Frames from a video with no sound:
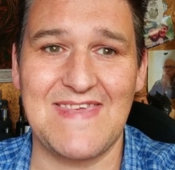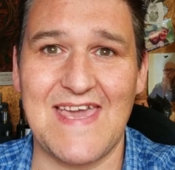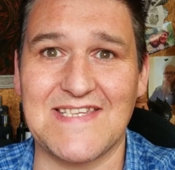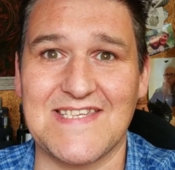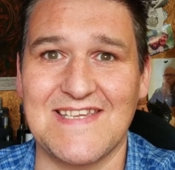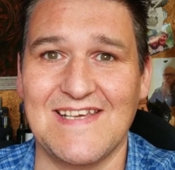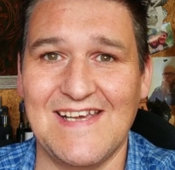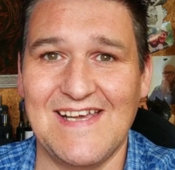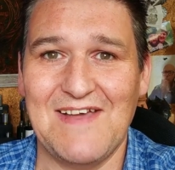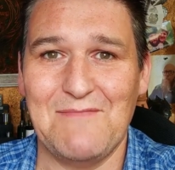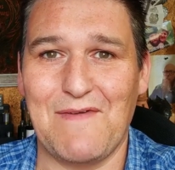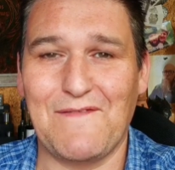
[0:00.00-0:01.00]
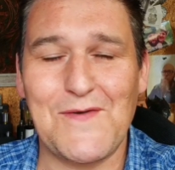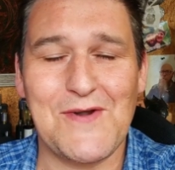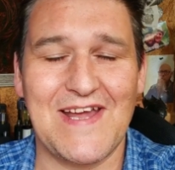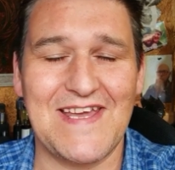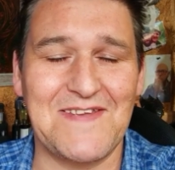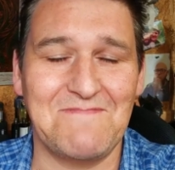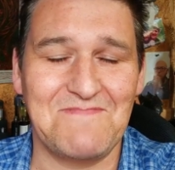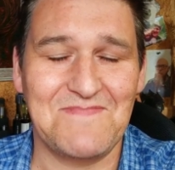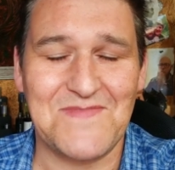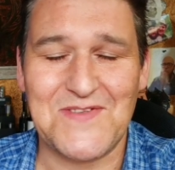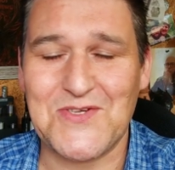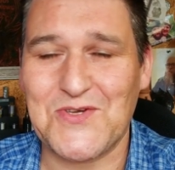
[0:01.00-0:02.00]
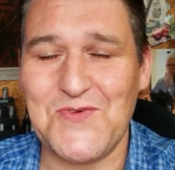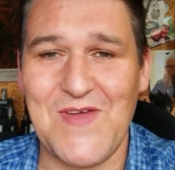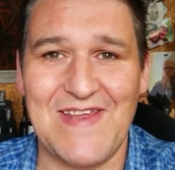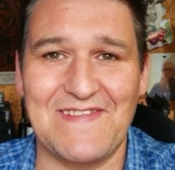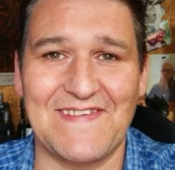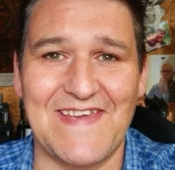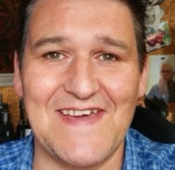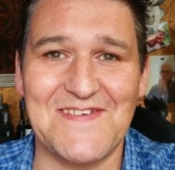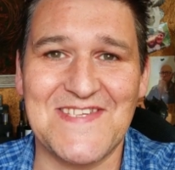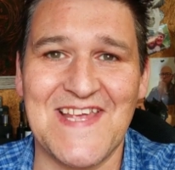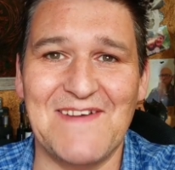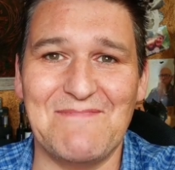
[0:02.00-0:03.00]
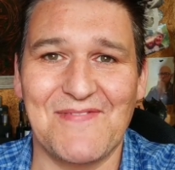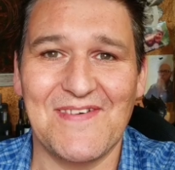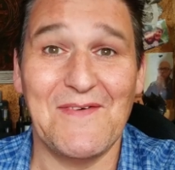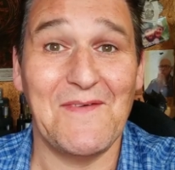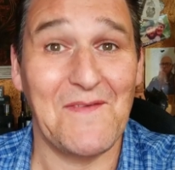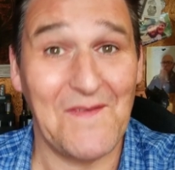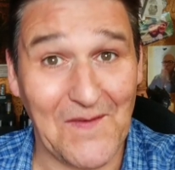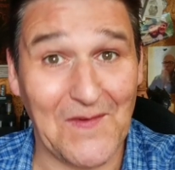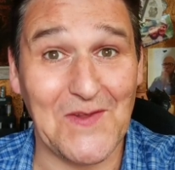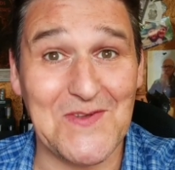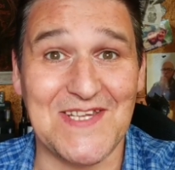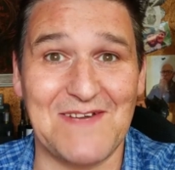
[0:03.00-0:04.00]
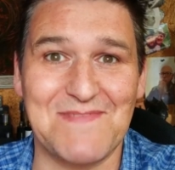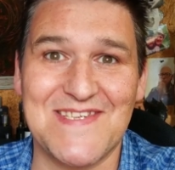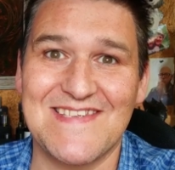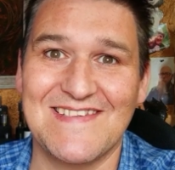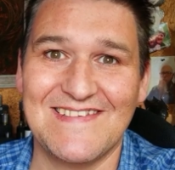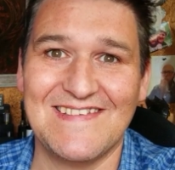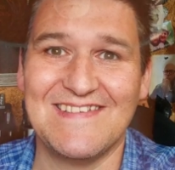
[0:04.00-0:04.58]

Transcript: yes, before I screw anything else up, close-ups.